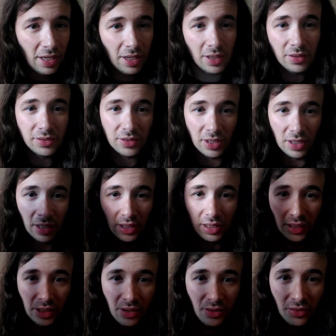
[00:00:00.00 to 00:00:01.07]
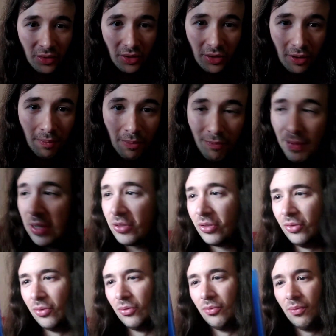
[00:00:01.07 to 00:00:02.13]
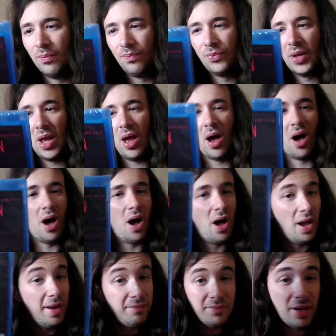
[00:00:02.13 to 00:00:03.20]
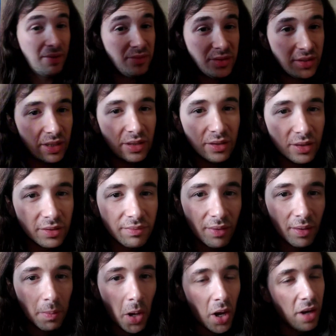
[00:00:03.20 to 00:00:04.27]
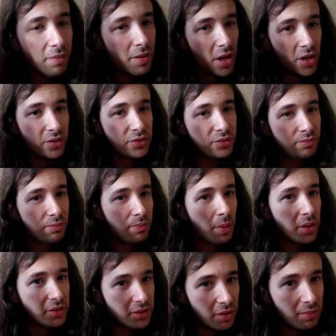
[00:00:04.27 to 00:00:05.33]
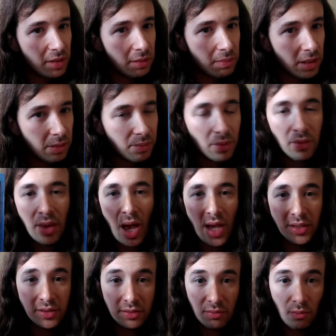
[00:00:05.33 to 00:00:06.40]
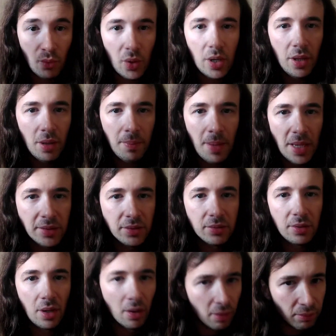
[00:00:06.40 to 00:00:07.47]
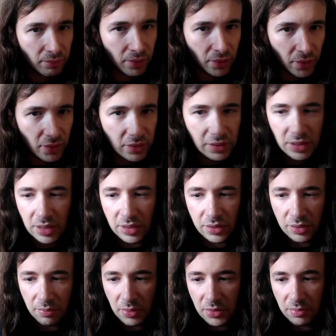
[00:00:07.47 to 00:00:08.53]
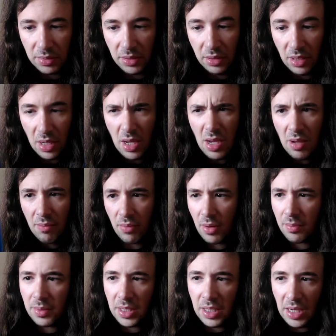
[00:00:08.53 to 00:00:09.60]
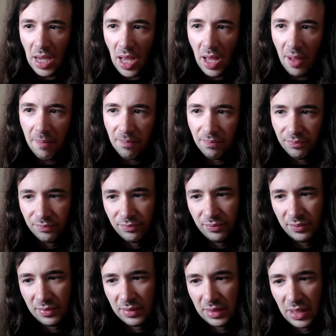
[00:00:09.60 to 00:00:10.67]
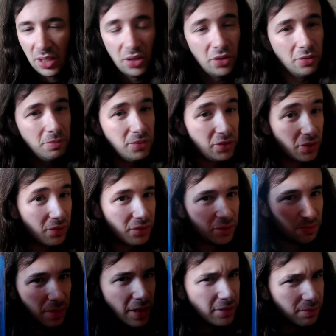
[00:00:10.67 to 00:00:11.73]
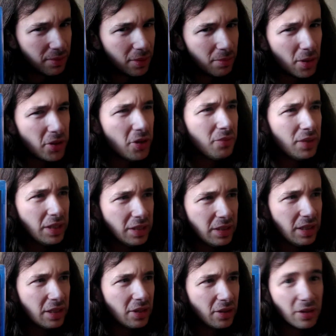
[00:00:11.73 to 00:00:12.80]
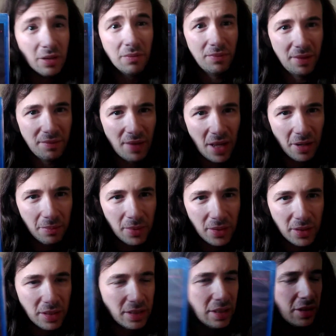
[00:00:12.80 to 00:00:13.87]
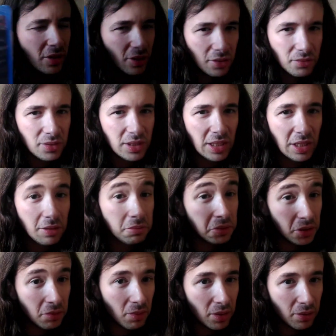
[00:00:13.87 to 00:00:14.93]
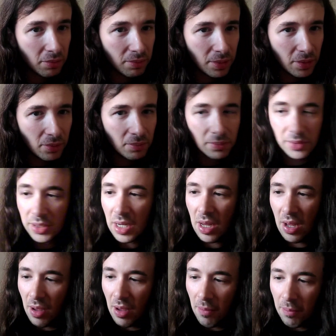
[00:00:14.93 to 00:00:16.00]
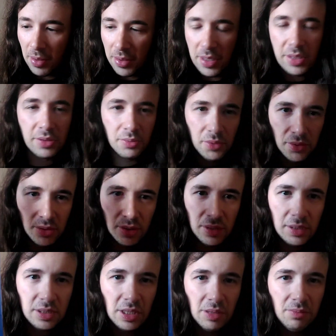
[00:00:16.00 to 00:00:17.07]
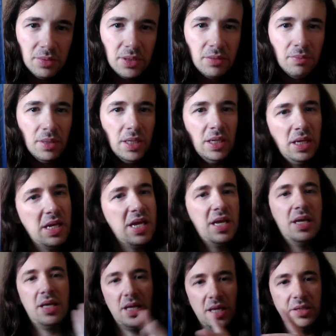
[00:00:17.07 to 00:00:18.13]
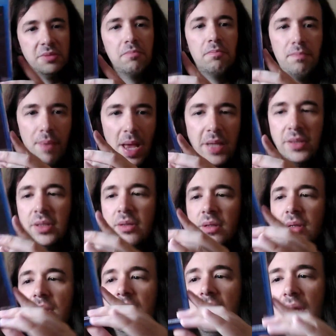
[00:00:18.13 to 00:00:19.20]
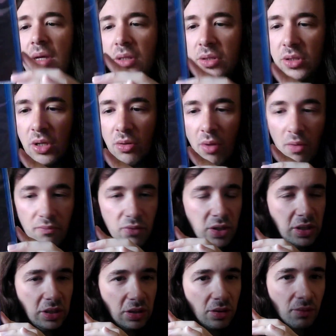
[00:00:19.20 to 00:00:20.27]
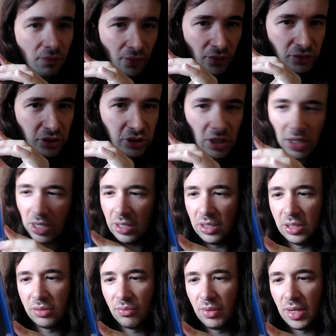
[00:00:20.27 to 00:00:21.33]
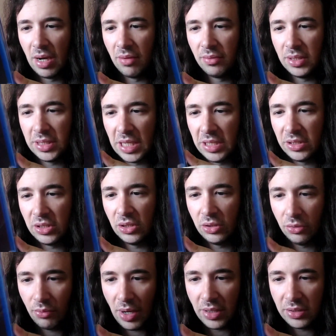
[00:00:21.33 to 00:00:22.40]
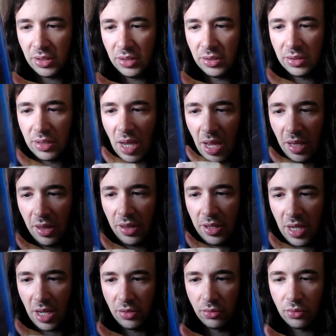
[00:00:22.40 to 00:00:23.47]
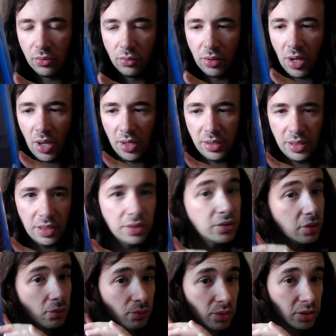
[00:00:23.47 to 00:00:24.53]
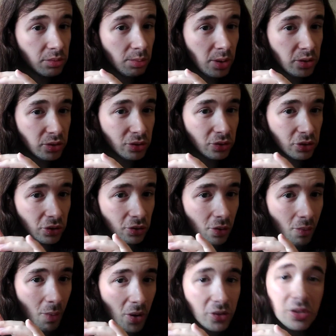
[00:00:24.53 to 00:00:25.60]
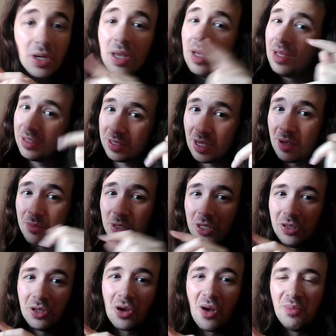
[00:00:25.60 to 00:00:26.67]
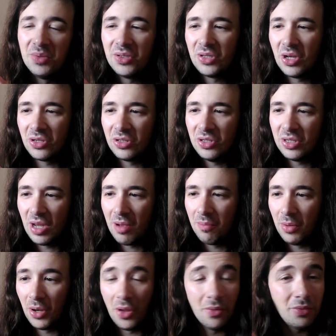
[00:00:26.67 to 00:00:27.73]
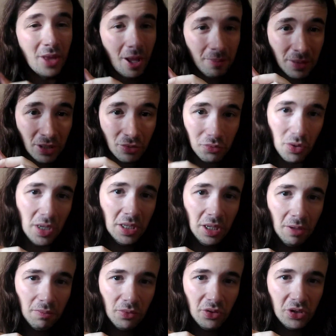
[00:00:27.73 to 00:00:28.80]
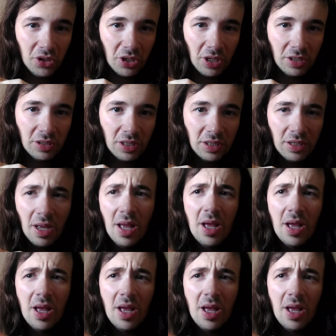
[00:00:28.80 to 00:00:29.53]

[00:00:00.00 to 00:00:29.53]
It's Leon the Professional. I have never seen this film. I've heard by so many people that it's one of the best of the 90s. Supposed to be probably Luc Besson's best film. I know he did like The Fifth Element, he did Lucy and a few other films, but this one seems to be his best. So I'm really looking forward to checking this one out. This has the director's and theatrical cut in it, so which version should I watch? Tell me in the comment section down below. That'd be greatly appreciated.